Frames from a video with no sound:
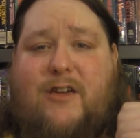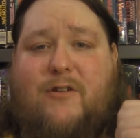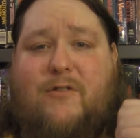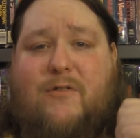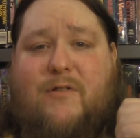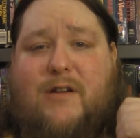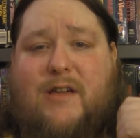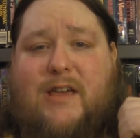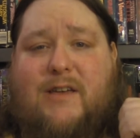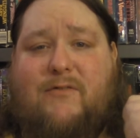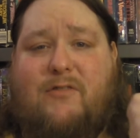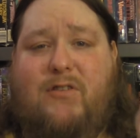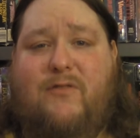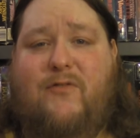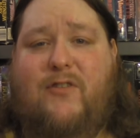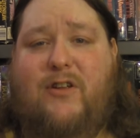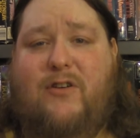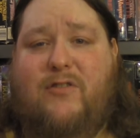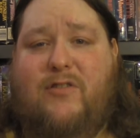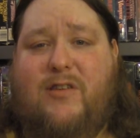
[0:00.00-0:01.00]
you. Give this
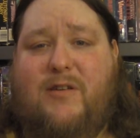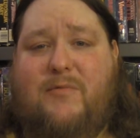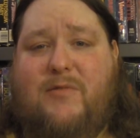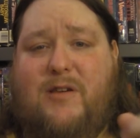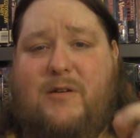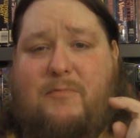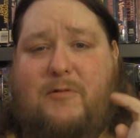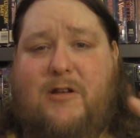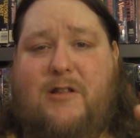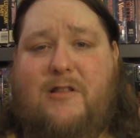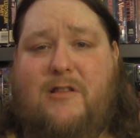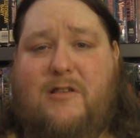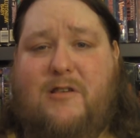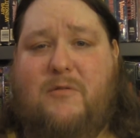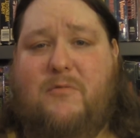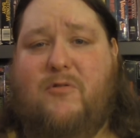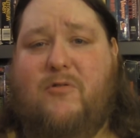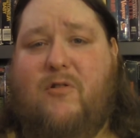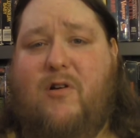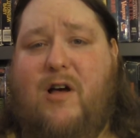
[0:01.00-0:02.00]
video a thumbs up. Hit the
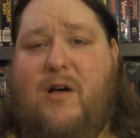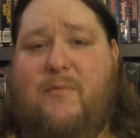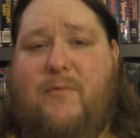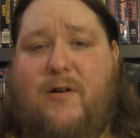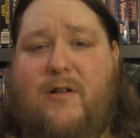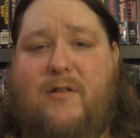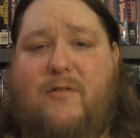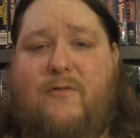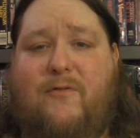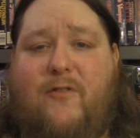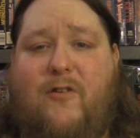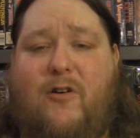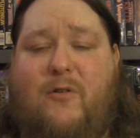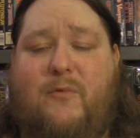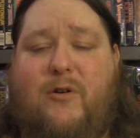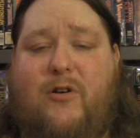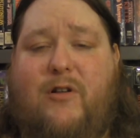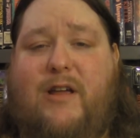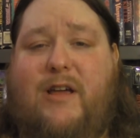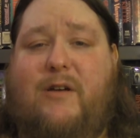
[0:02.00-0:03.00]
subscribe button. Follow
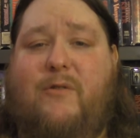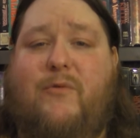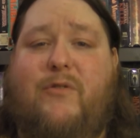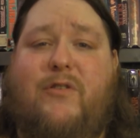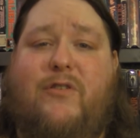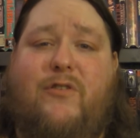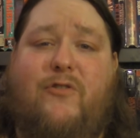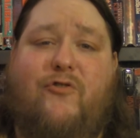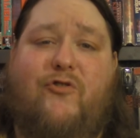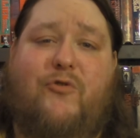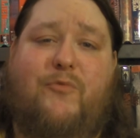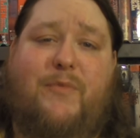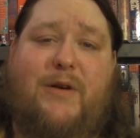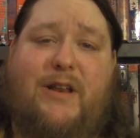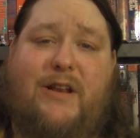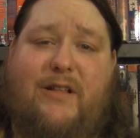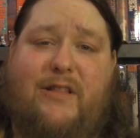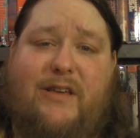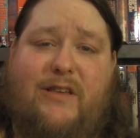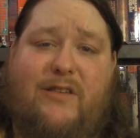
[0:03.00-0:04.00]
me on any of the social
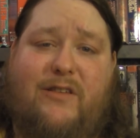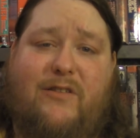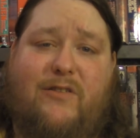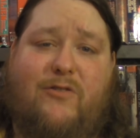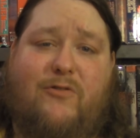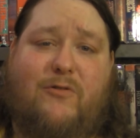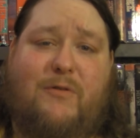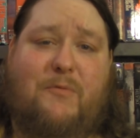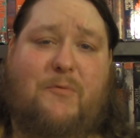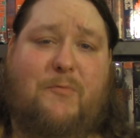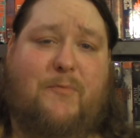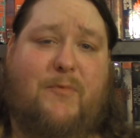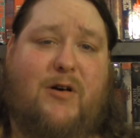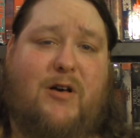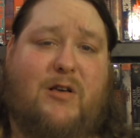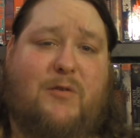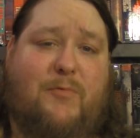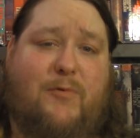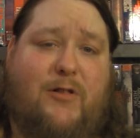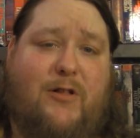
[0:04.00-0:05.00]
media links in the description
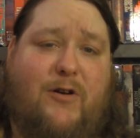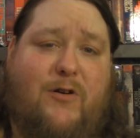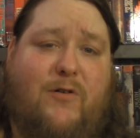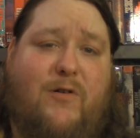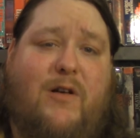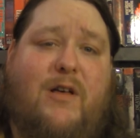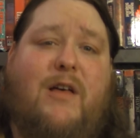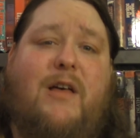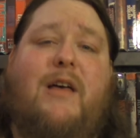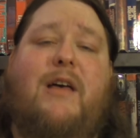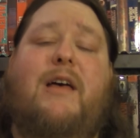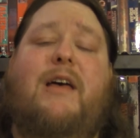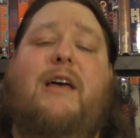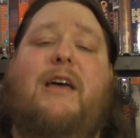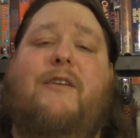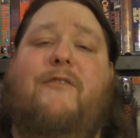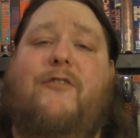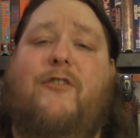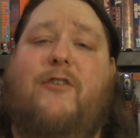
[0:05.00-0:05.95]
box below. If